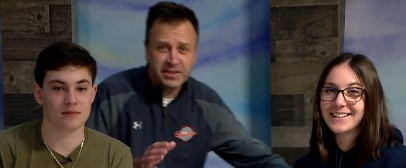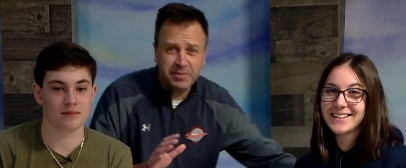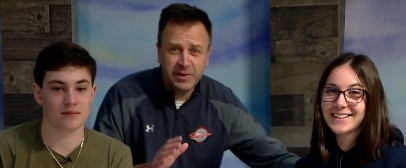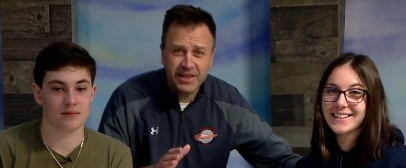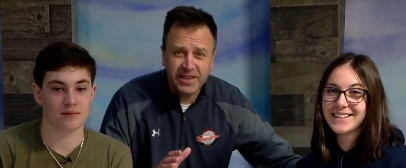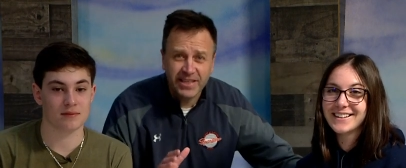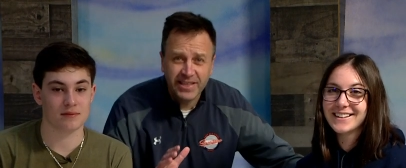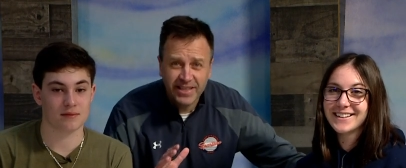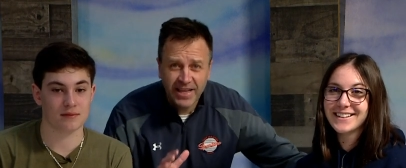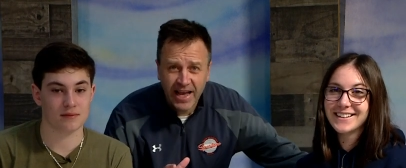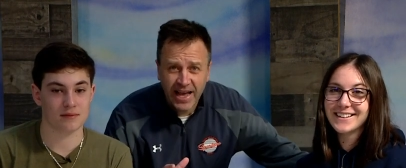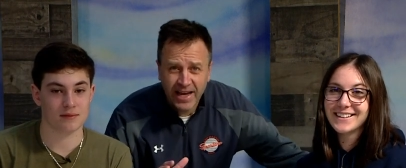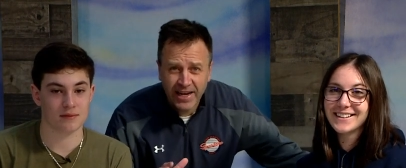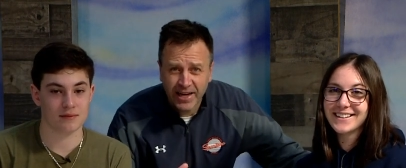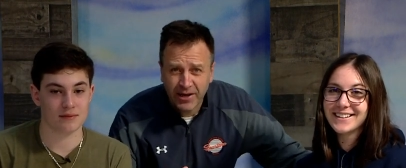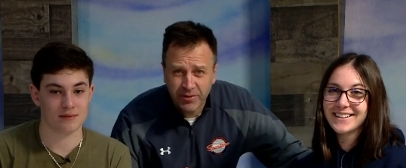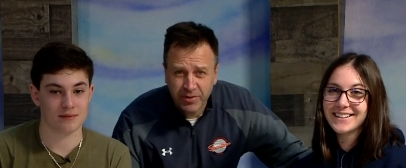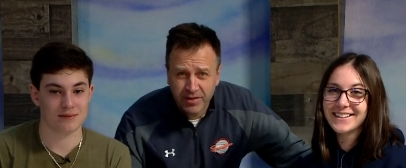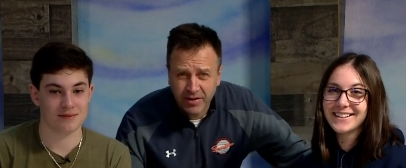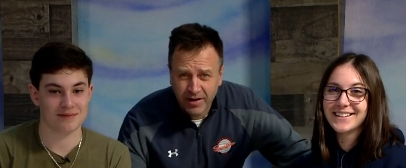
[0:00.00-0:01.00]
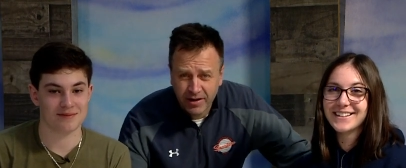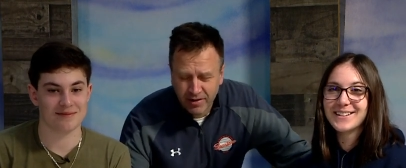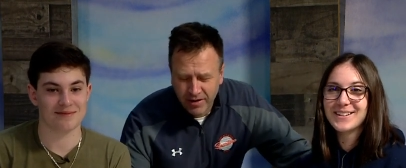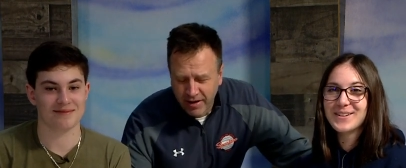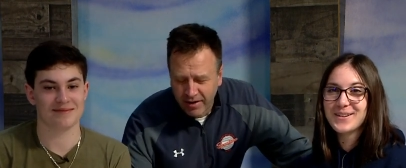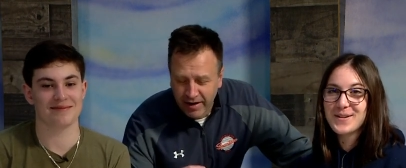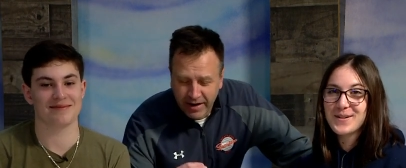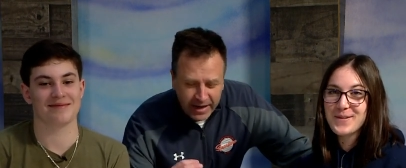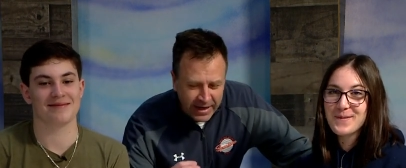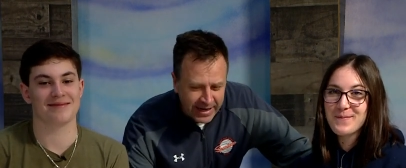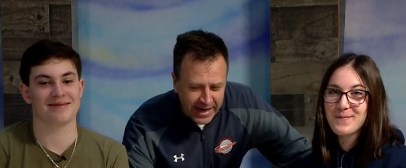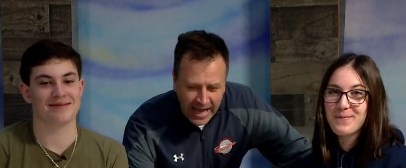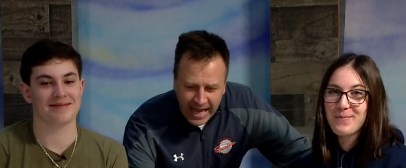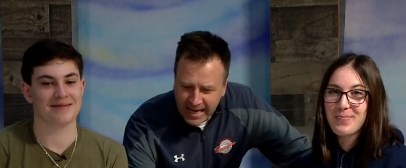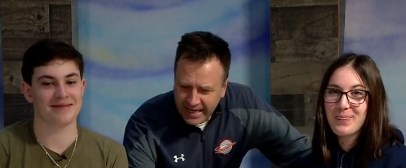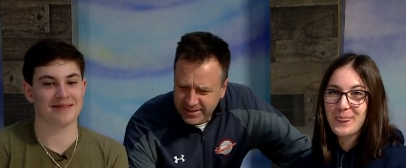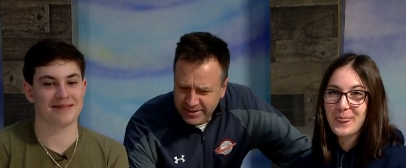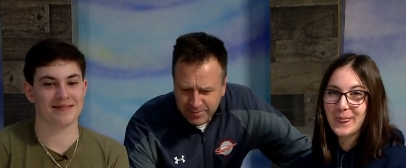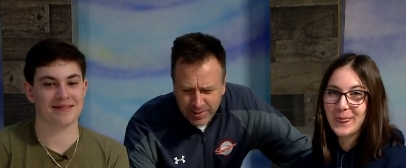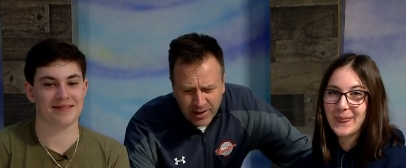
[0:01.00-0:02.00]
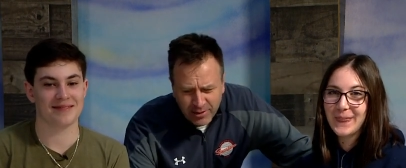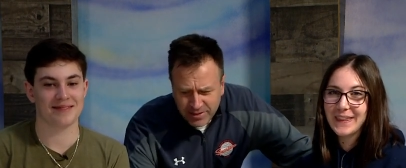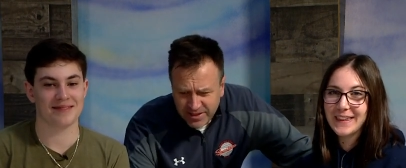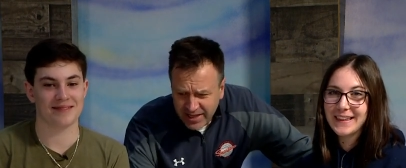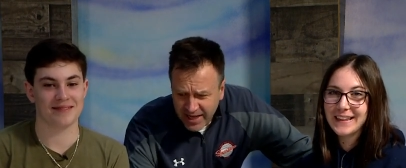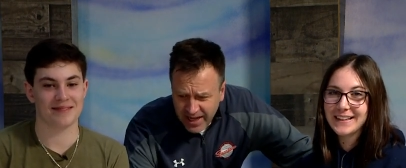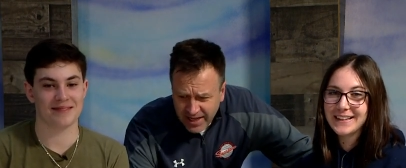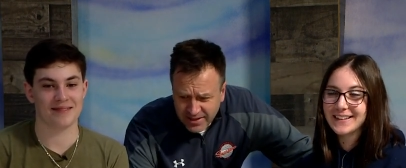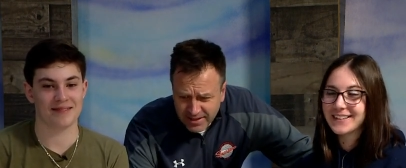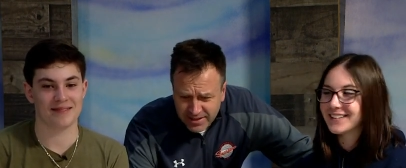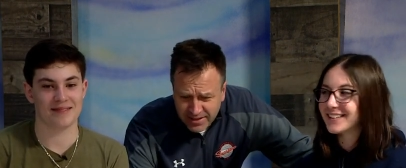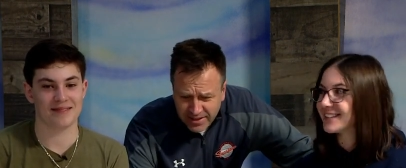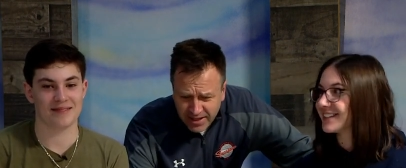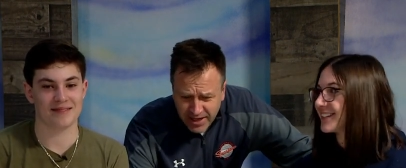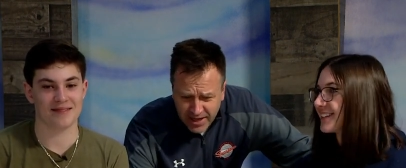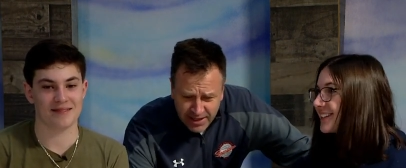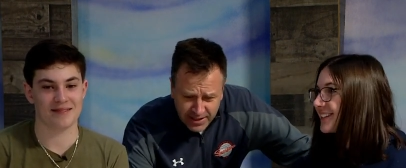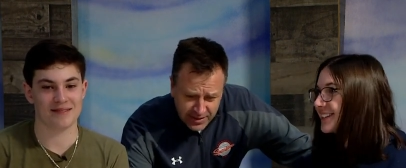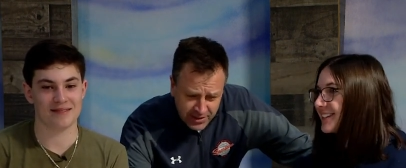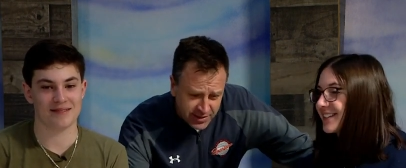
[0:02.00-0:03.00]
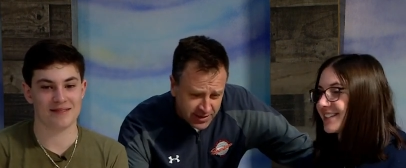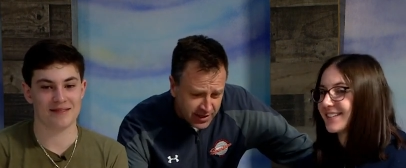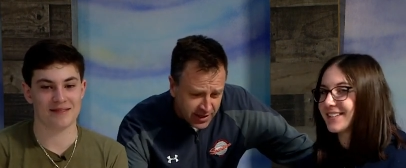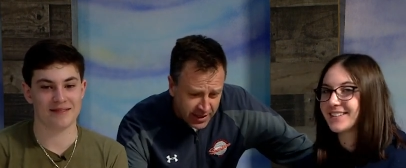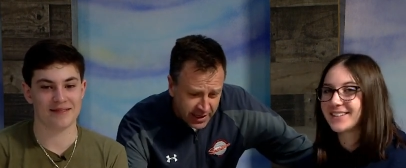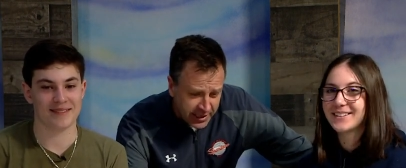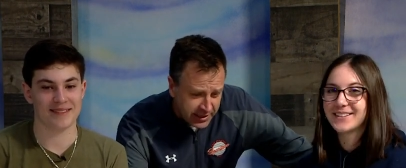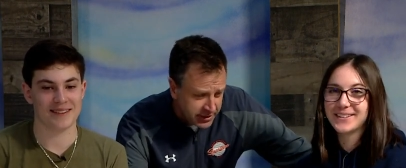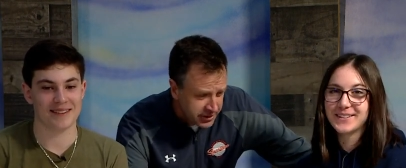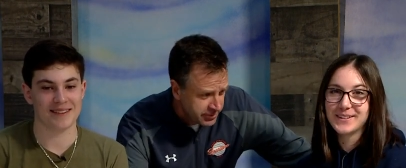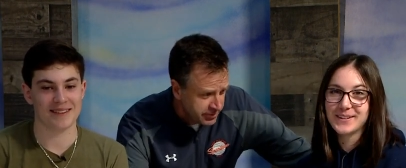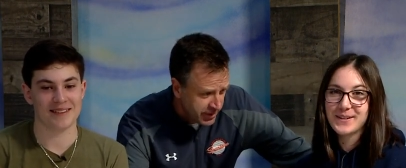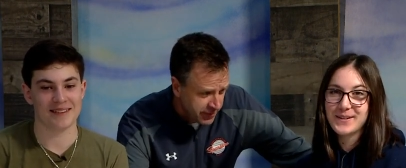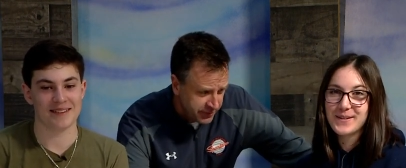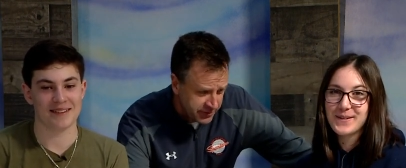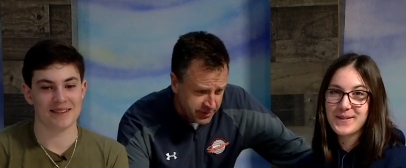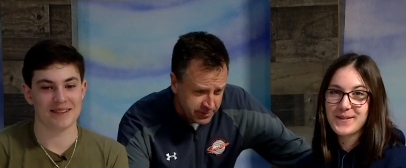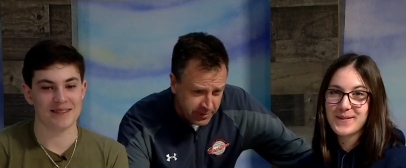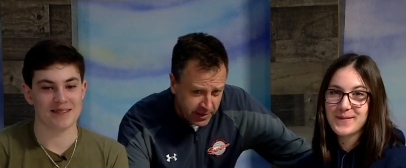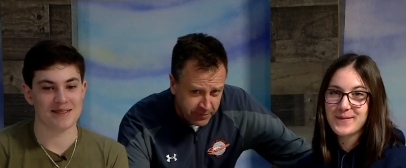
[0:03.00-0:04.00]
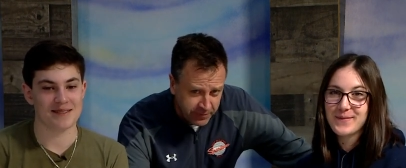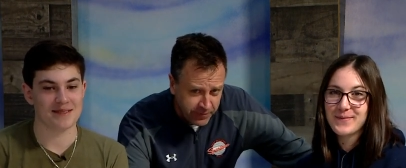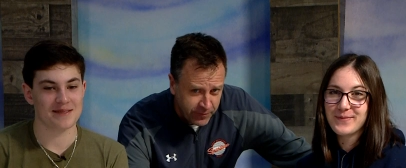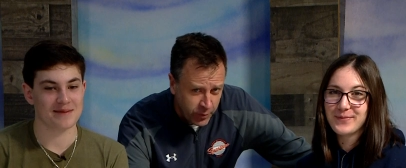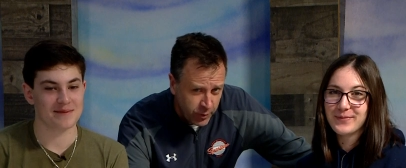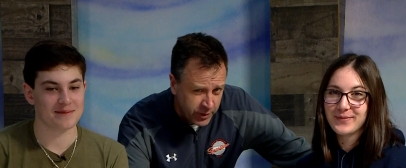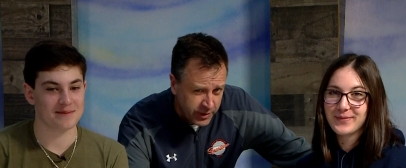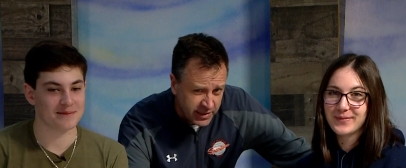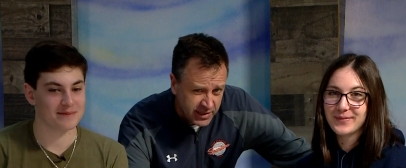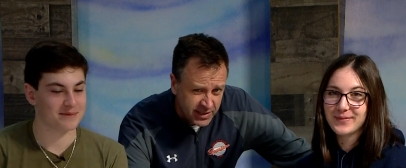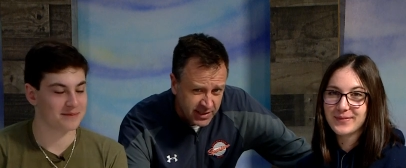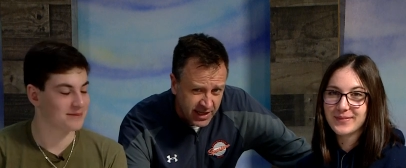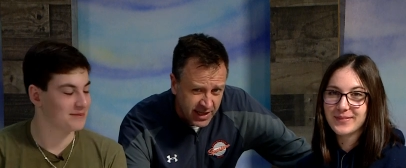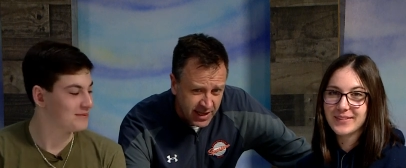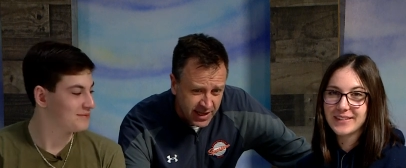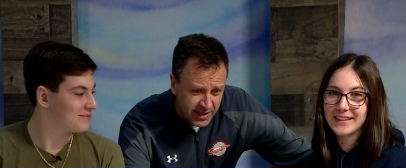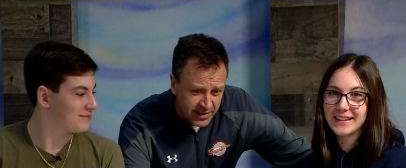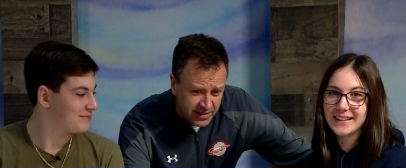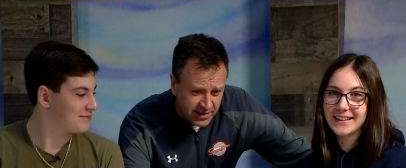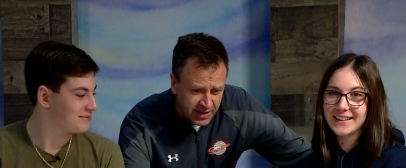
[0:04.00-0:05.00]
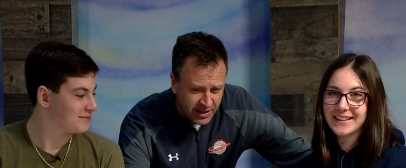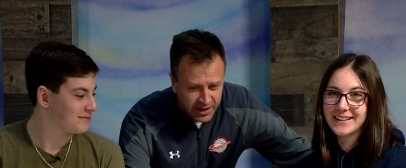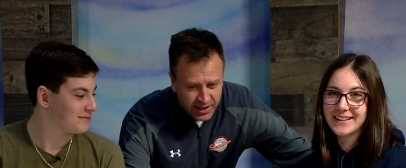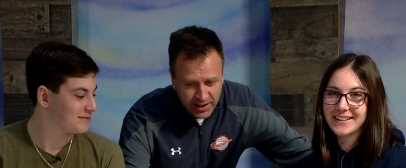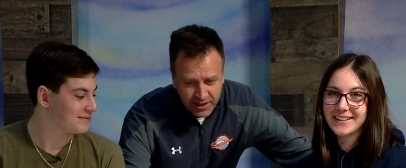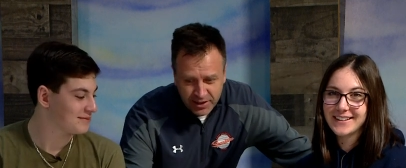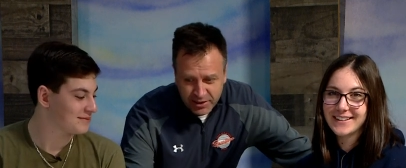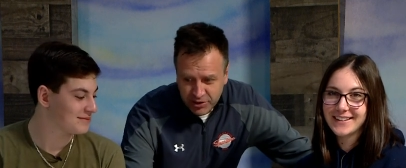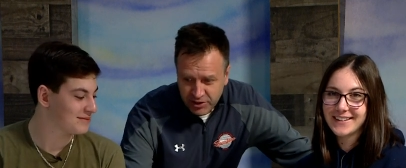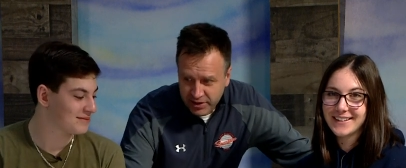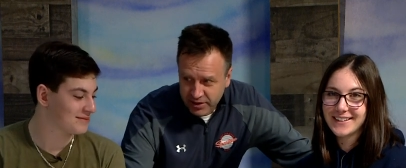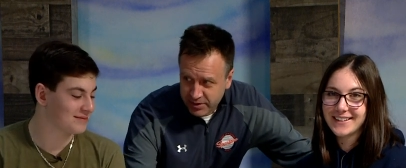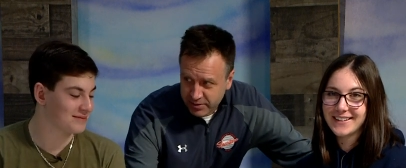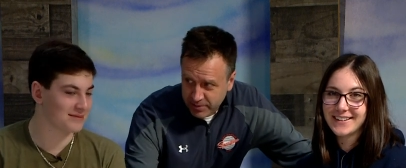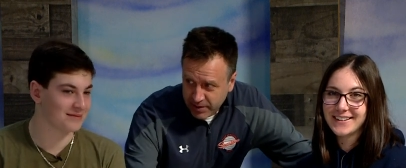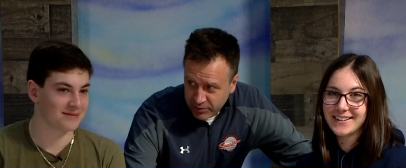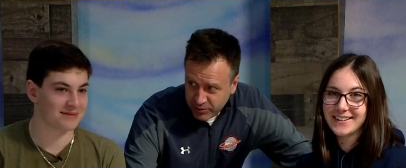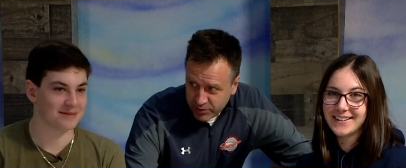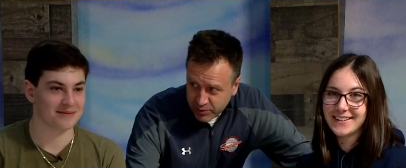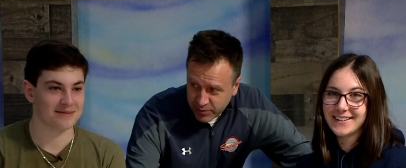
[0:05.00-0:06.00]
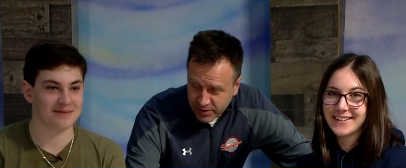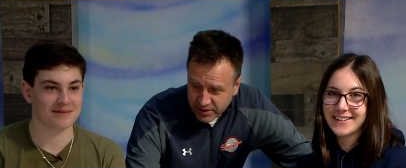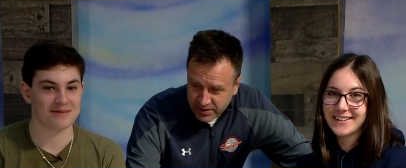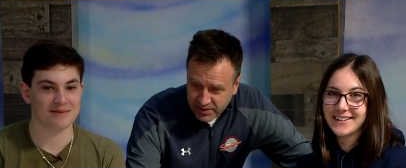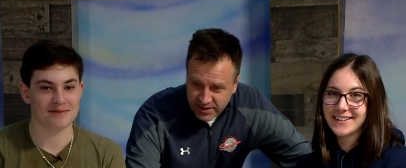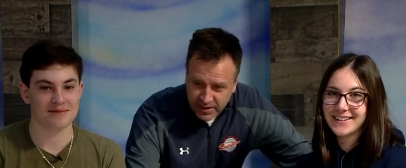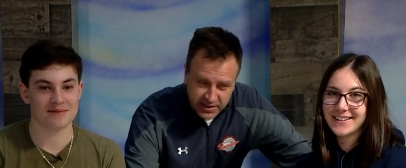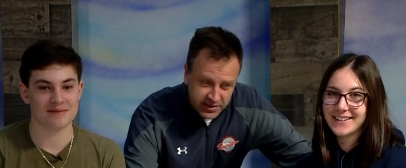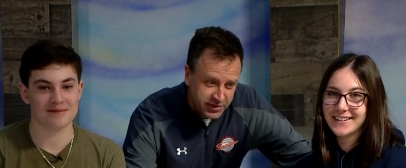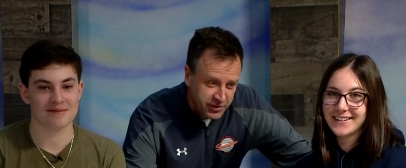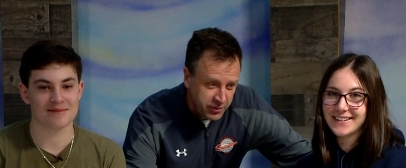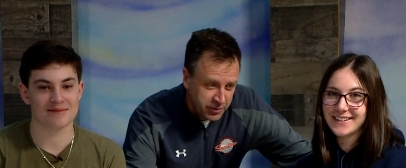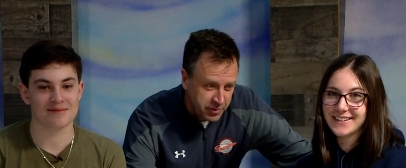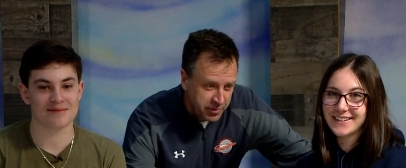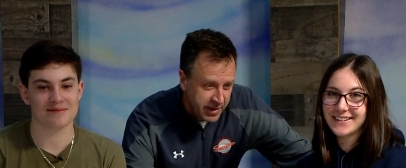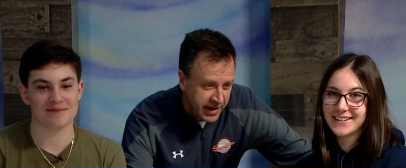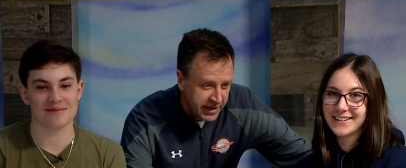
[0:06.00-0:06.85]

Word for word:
Speaker 1: just to be the dad out there. All right, an egg's about 10 cents, English muffin's about 40 cents, cheese about 20 cents.